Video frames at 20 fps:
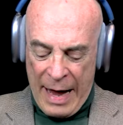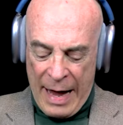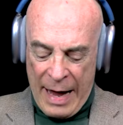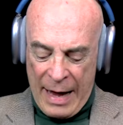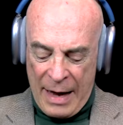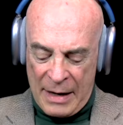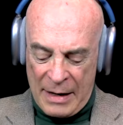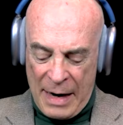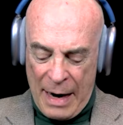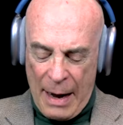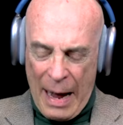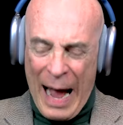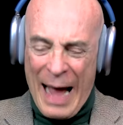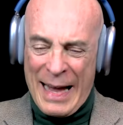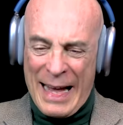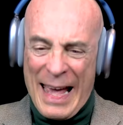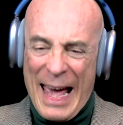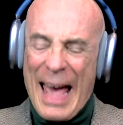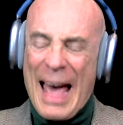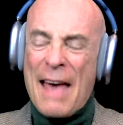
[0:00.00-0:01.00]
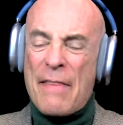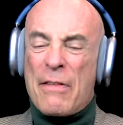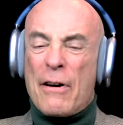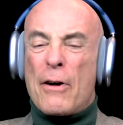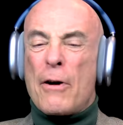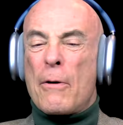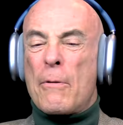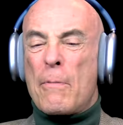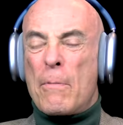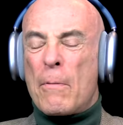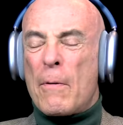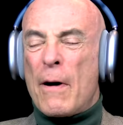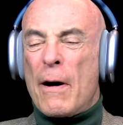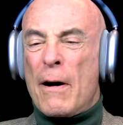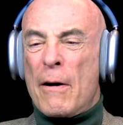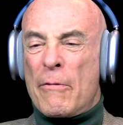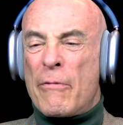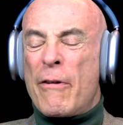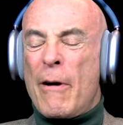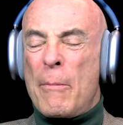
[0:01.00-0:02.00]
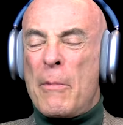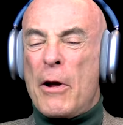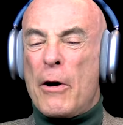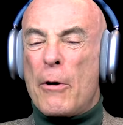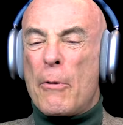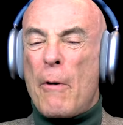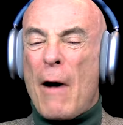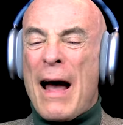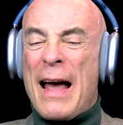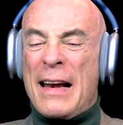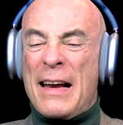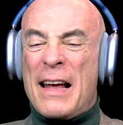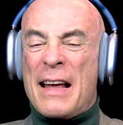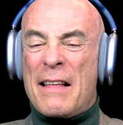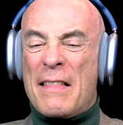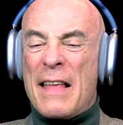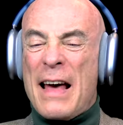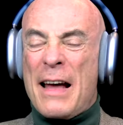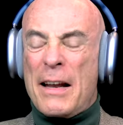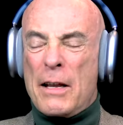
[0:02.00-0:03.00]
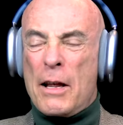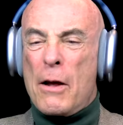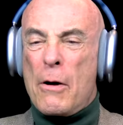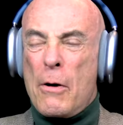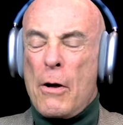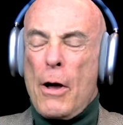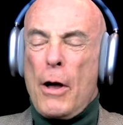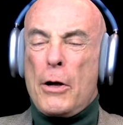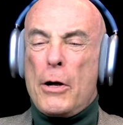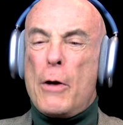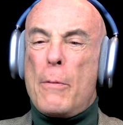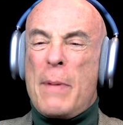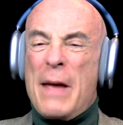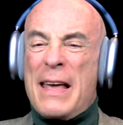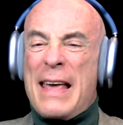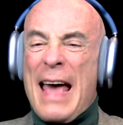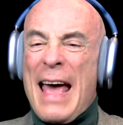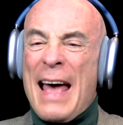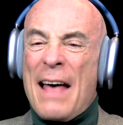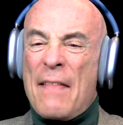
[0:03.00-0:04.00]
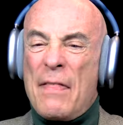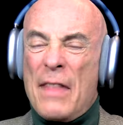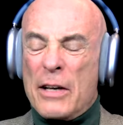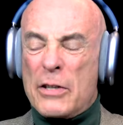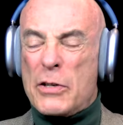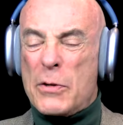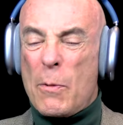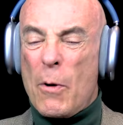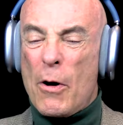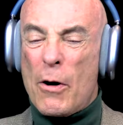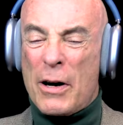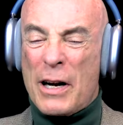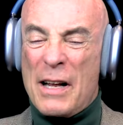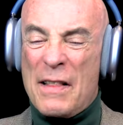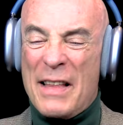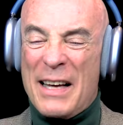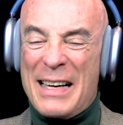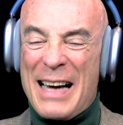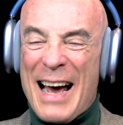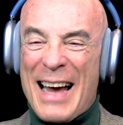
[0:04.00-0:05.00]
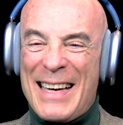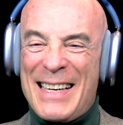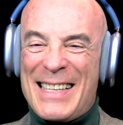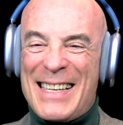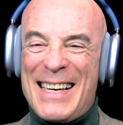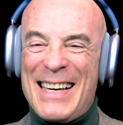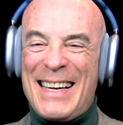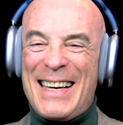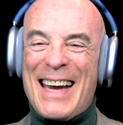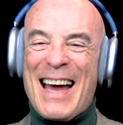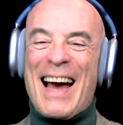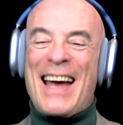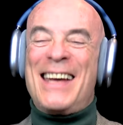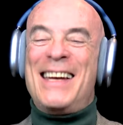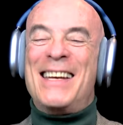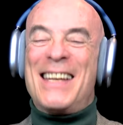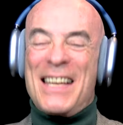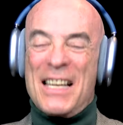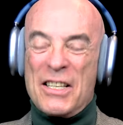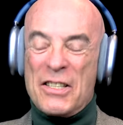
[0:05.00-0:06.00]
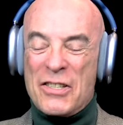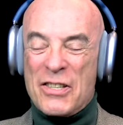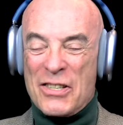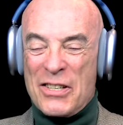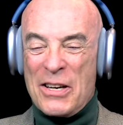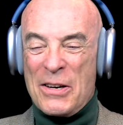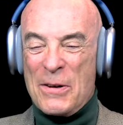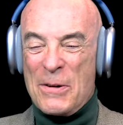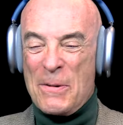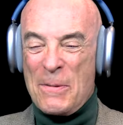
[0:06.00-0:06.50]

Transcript: And I gather from your writing that you began this work in the 1990s.